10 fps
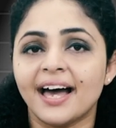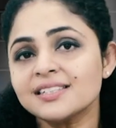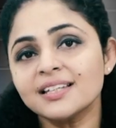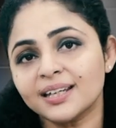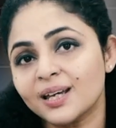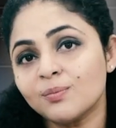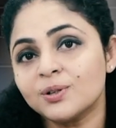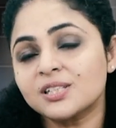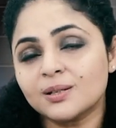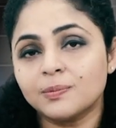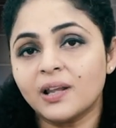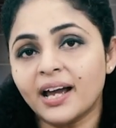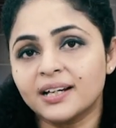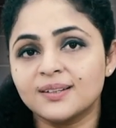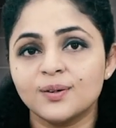As the cable
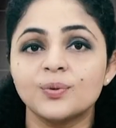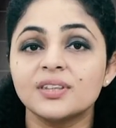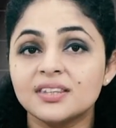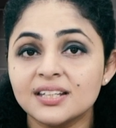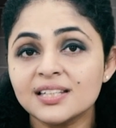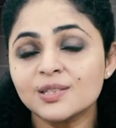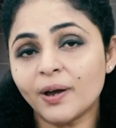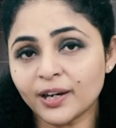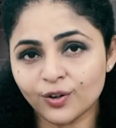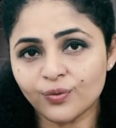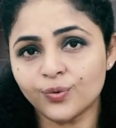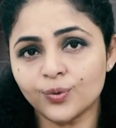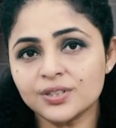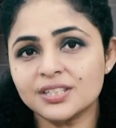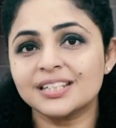supplied with these
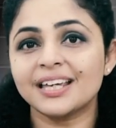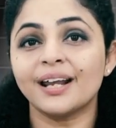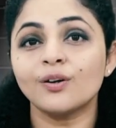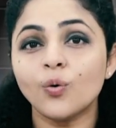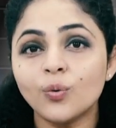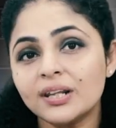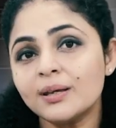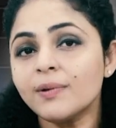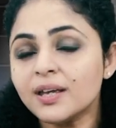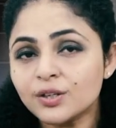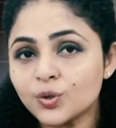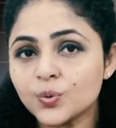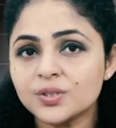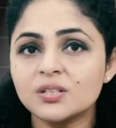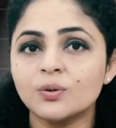microphones can only be
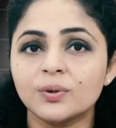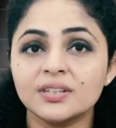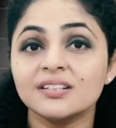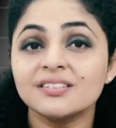used with the